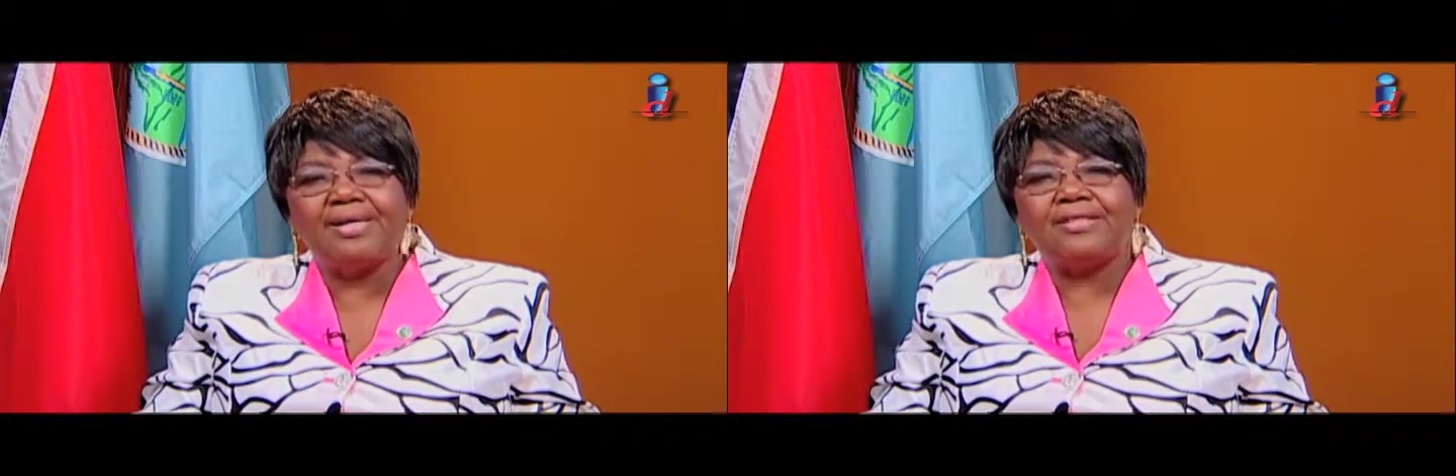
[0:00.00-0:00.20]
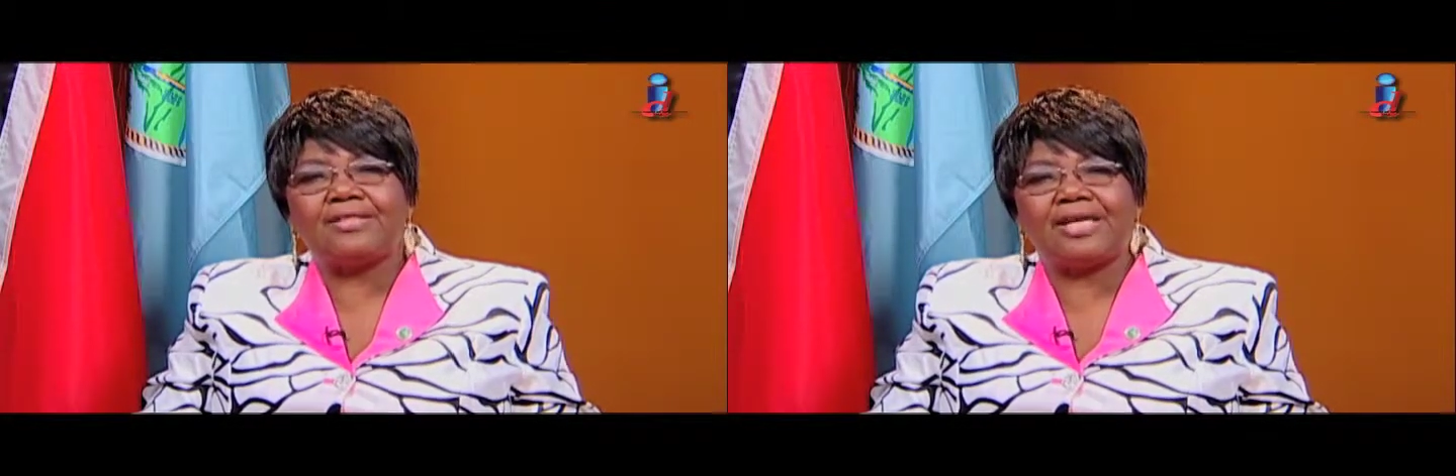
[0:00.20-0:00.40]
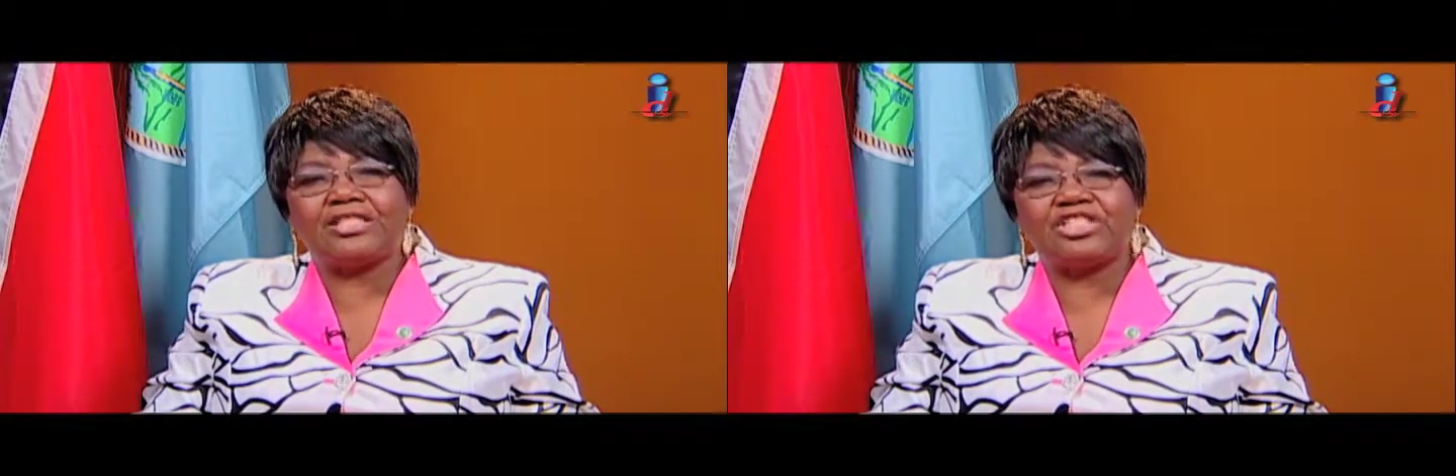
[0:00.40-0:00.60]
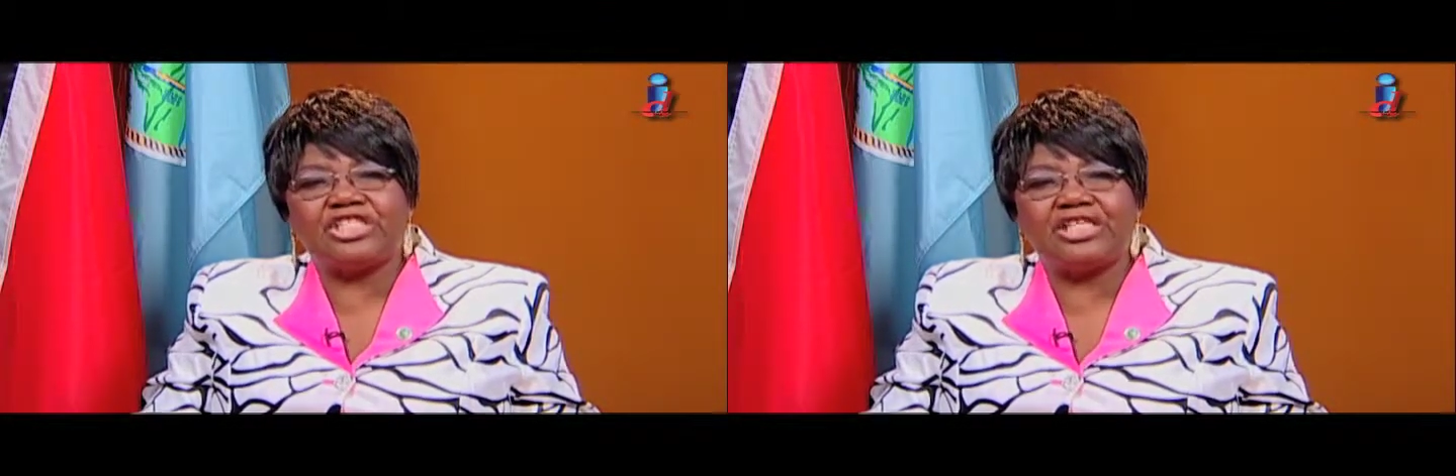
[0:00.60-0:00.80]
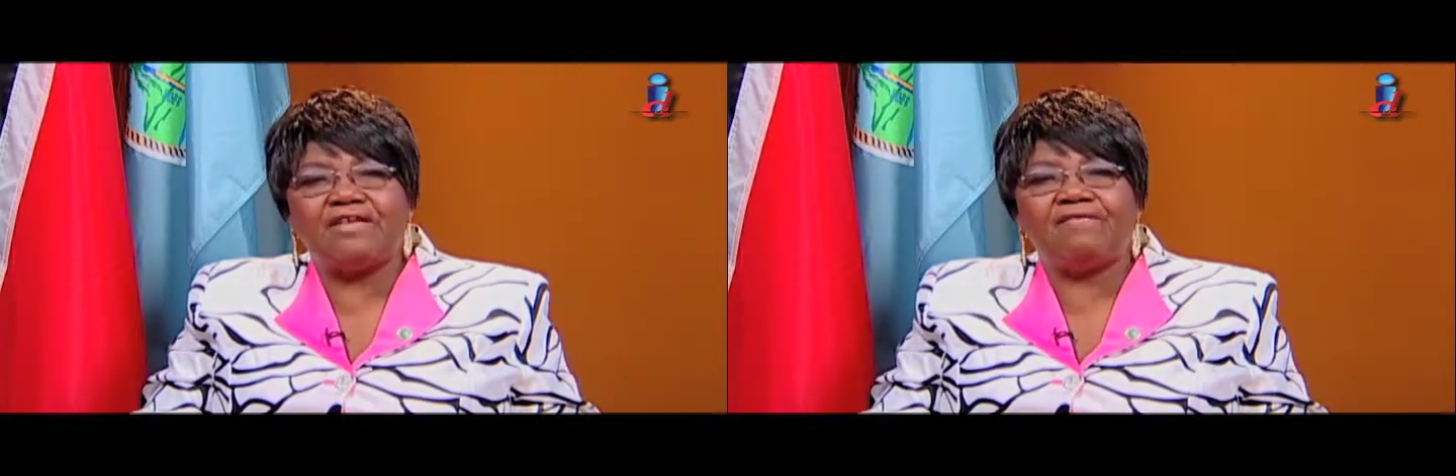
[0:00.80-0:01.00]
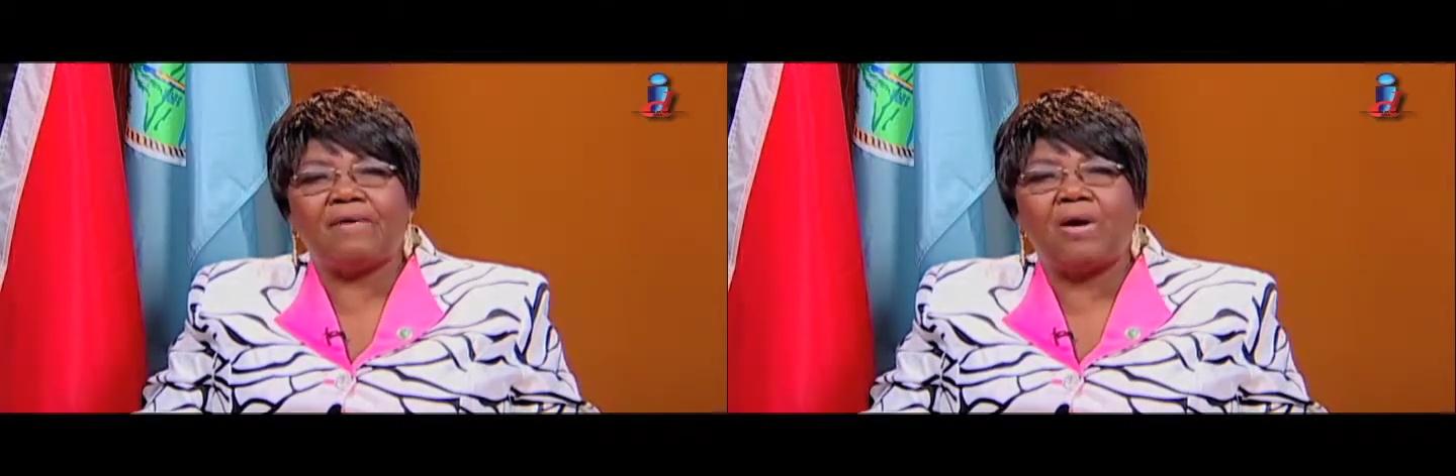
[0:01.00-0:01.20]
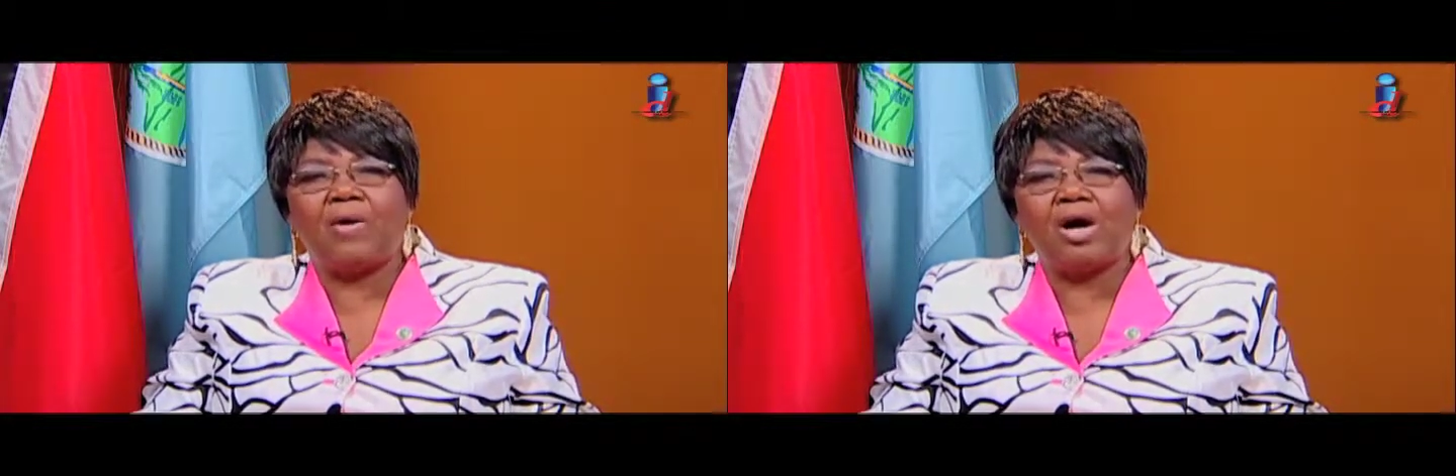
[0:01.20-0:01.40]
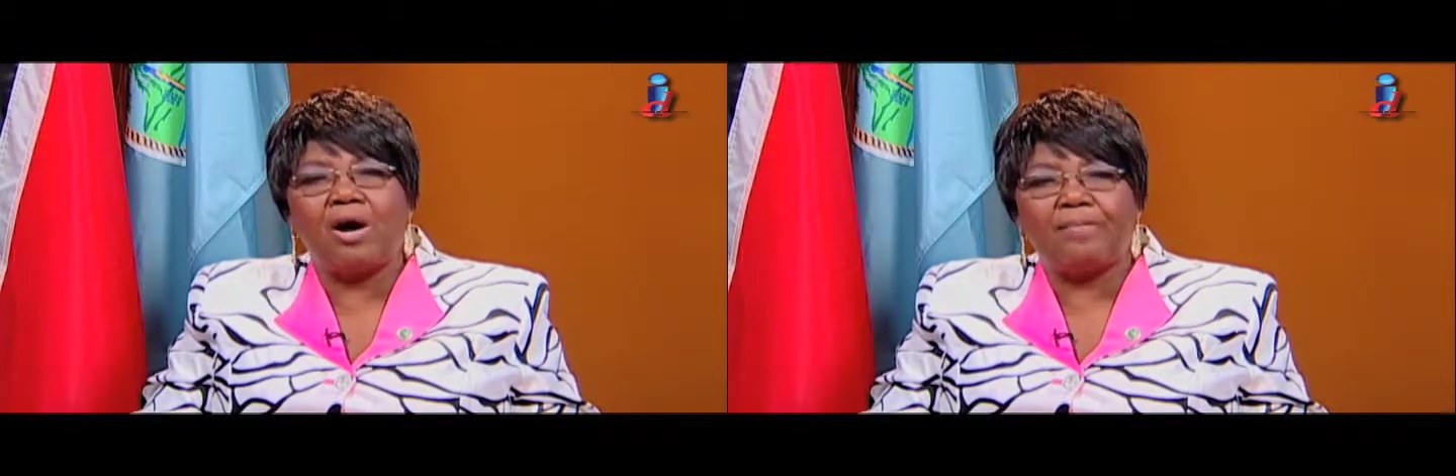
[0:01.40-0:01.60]
to achieve our
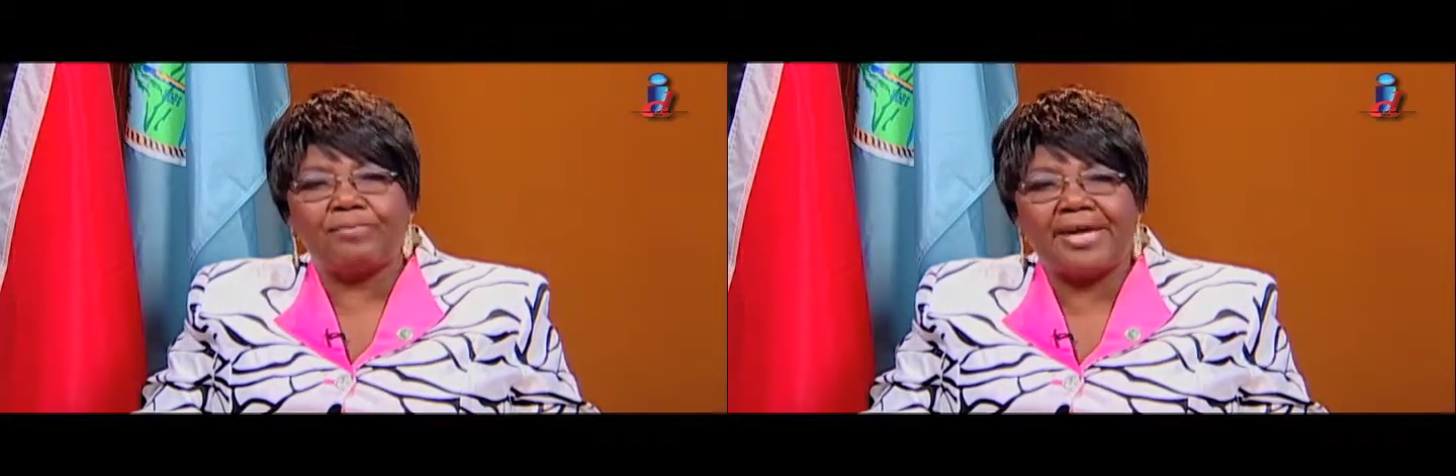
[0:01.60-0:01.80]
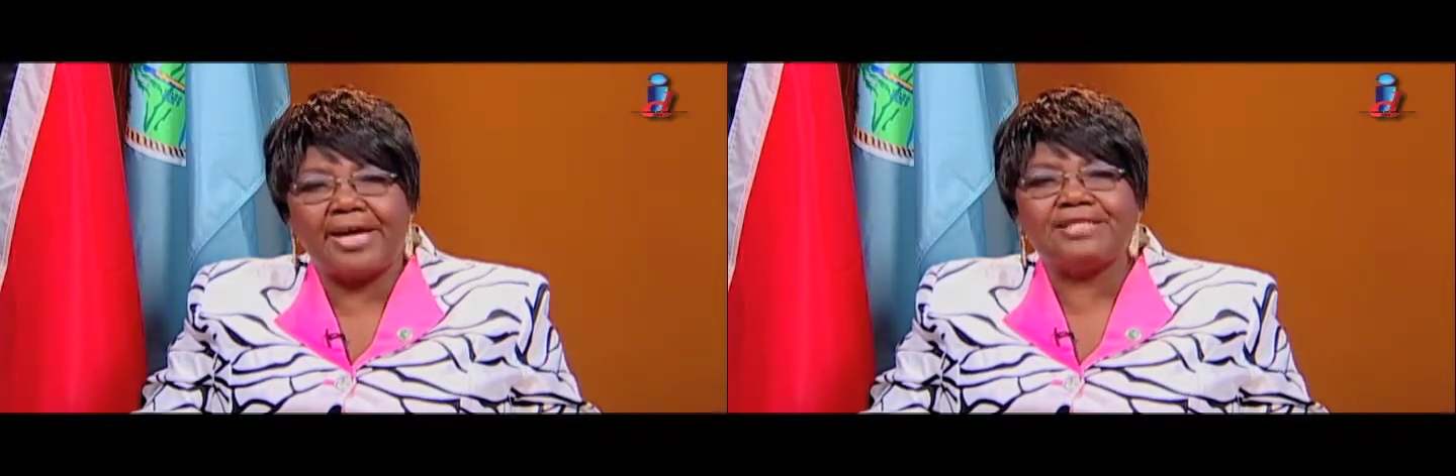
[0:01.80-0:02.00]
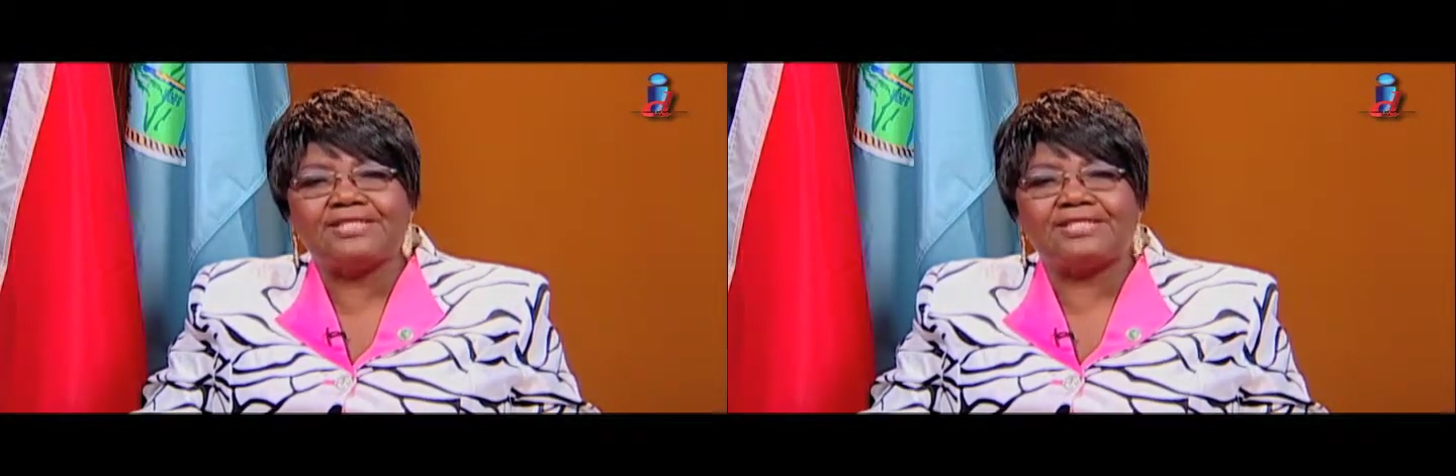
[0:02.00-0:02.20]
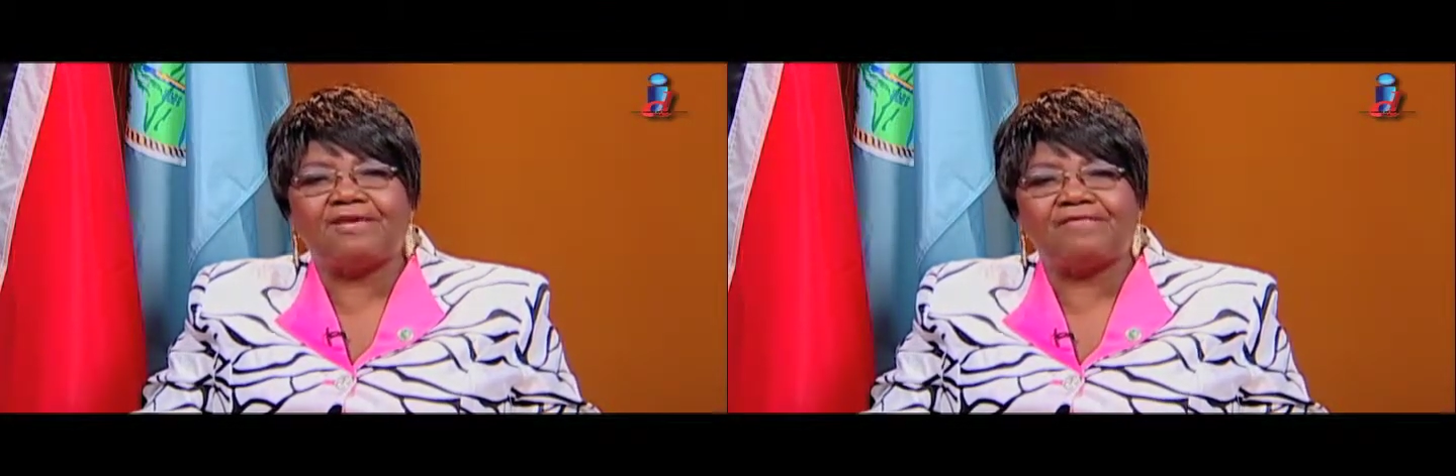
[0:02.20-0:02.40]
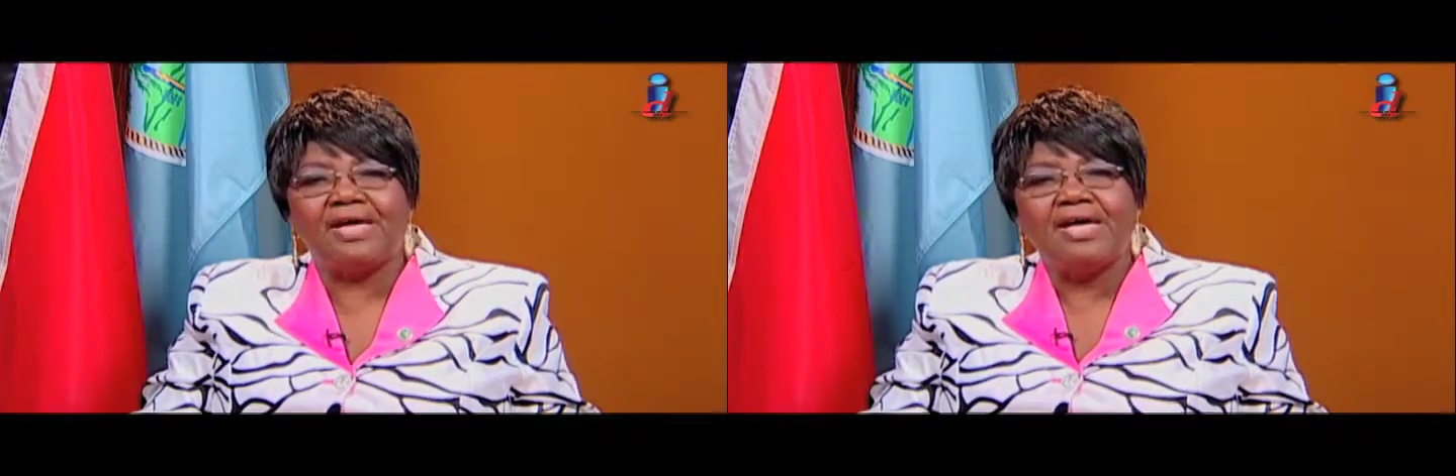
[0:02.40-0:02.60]
comprehensive